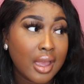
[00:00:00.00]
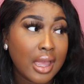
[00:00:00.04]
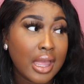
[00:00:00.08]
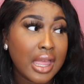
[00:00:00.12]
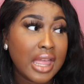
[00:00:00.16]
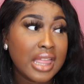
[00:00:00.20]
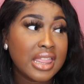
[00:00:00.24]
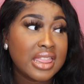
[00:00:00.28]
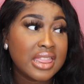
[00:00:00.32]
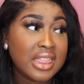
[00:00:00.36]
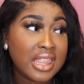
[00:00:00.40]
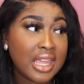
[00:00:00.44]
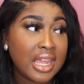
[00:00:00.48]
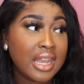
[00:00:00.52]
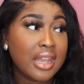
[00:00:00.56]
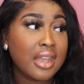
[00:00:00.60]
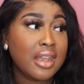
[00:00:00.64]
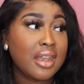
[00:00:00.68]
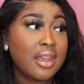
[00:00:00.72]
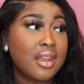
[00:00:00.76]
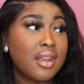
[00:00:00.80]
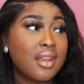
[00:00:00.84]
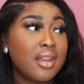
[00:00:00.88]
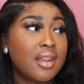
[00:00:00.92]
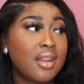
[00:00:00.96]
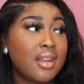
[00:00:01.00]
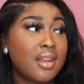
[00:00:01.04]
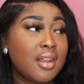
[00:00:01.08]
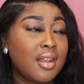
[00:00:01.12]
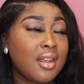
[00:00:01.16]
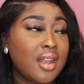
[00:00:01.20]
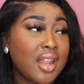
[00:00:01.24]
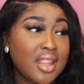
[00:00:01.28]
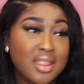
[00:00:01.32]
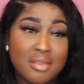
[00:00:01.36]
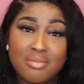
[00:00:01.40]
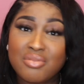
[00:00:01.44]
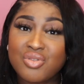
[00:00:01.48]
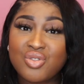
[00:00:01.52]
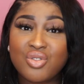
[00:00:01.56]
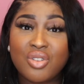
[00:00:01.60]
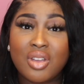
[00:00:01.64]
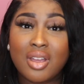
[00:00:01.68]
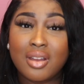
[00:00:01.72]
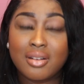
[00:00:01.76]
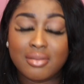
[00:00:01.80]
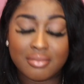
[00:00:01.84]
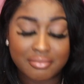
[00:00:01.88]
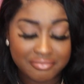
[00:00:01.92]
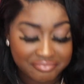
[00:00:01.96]
and then let them sort
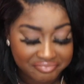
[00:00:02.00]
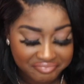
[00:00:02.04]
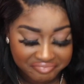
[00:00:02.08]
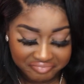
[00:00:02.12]
out.